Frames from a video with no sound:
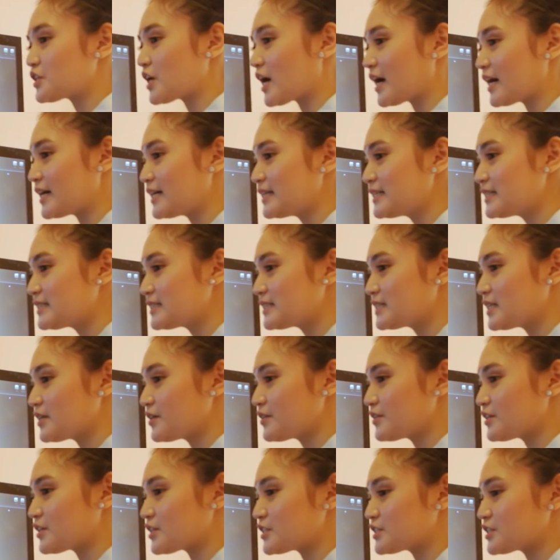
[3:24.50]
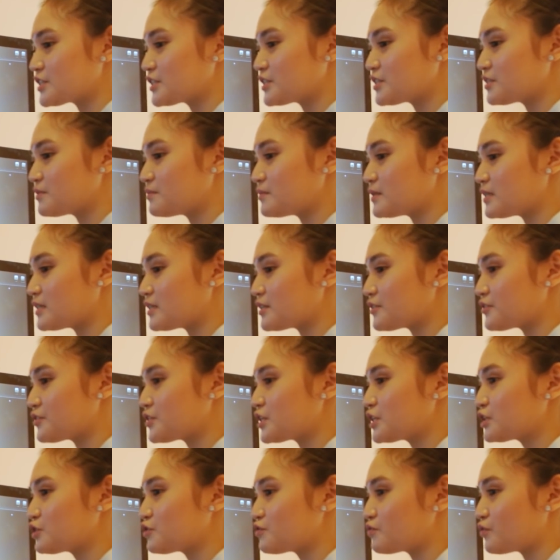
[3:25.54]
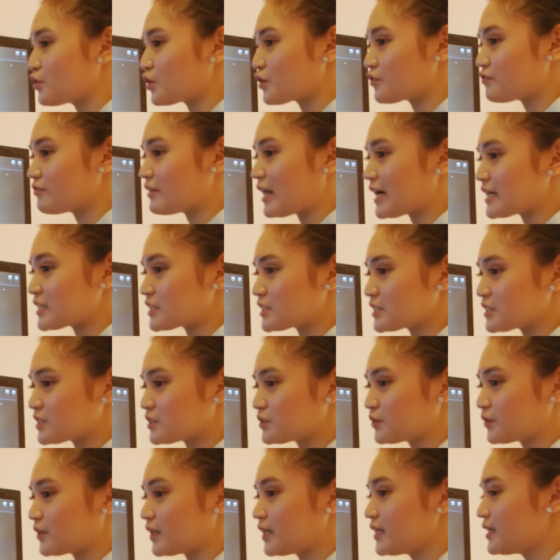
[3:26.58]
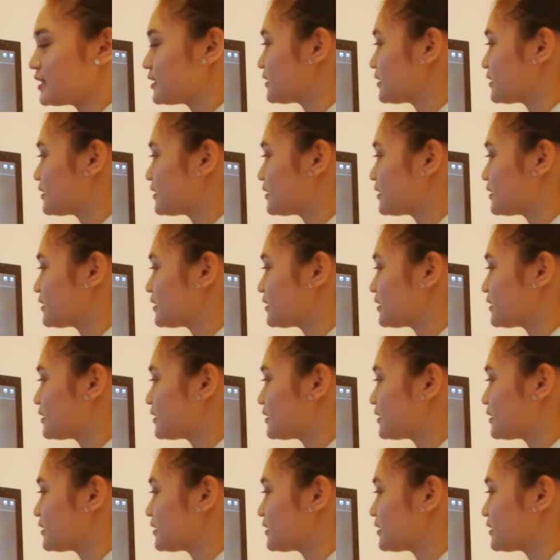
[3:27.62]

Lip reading: your eyes. Mm-hmm. There's going to be 3 to 4 flashes, okay? Mm-hmm.